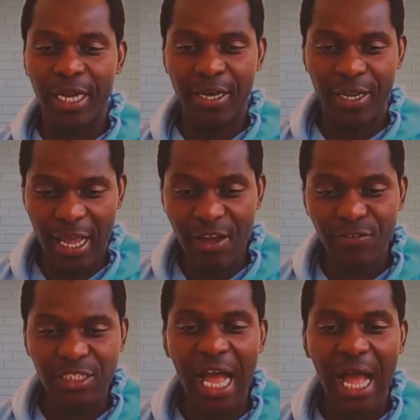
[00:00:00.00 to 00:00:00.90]
every
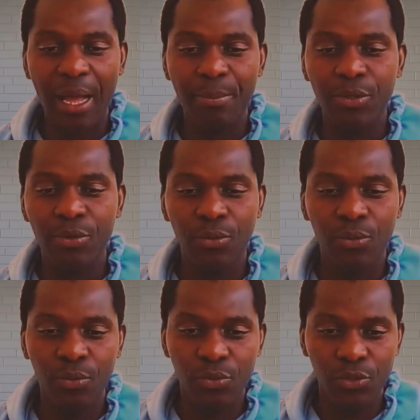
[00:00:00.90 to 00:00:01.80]
time you talk
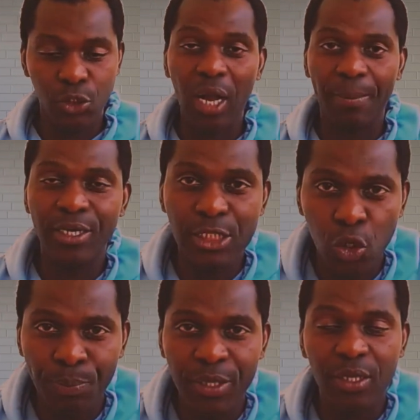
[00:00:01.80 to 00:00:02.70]
about this topic,